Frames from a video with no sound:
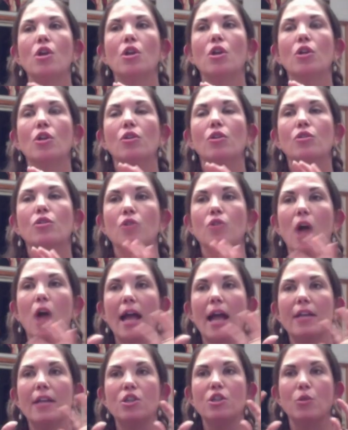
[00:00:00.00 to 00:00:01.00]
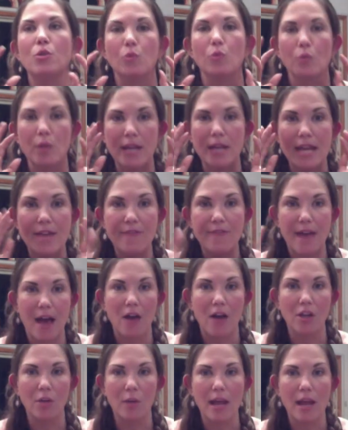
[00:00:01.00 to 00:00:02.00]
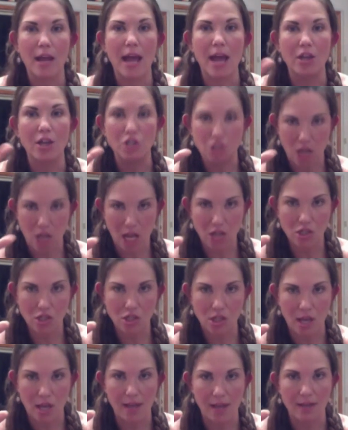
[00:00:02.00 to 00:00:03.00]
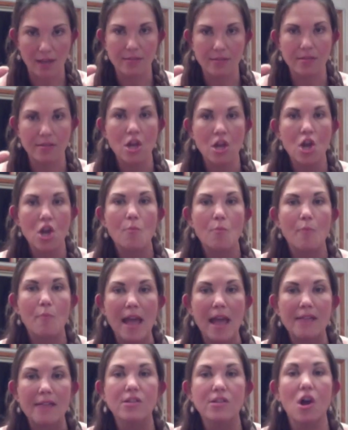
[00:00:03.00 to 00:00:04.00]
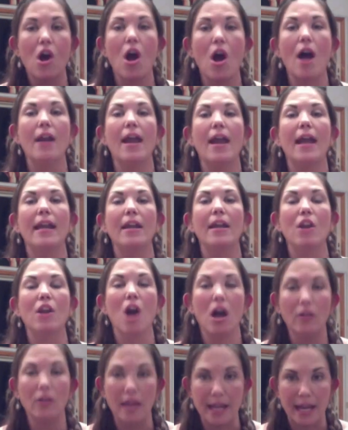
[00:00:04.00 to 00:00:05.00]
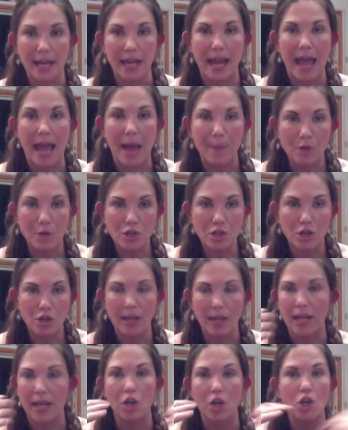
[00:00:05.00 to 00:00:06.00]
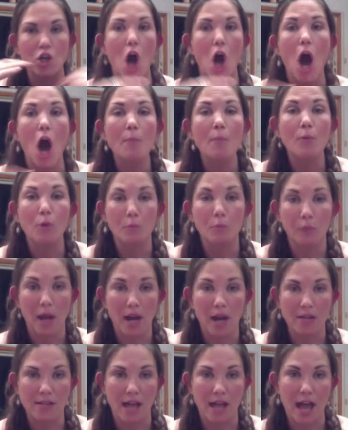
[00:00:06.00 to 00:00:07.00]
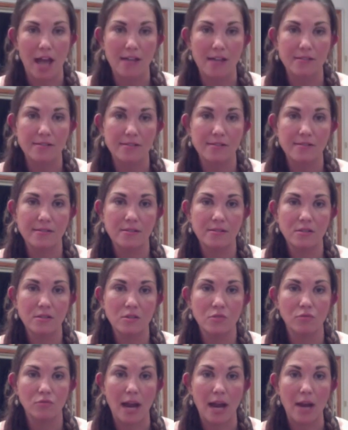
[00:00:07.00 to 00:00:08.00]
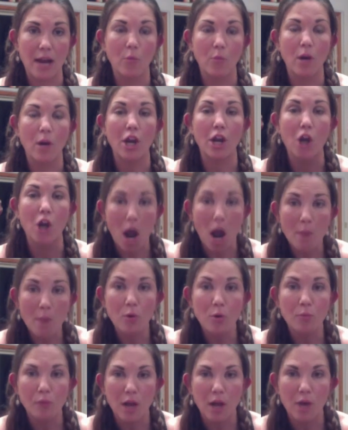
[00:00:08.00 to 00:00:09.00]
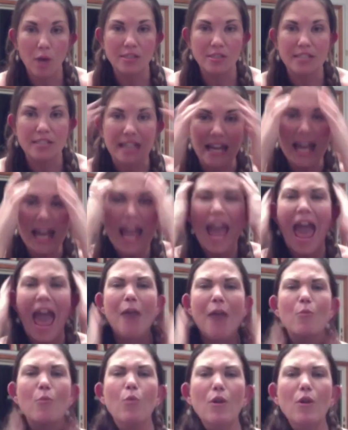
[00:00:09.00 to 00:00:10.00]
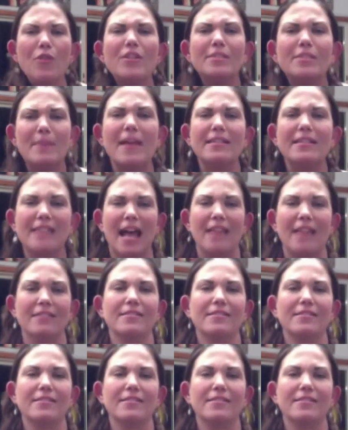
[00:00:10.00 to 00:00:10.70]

trying to reevaluate and change things based on an amateur, like a non-pool player's eyes, right? What a non-pool player would see. And would this make sense?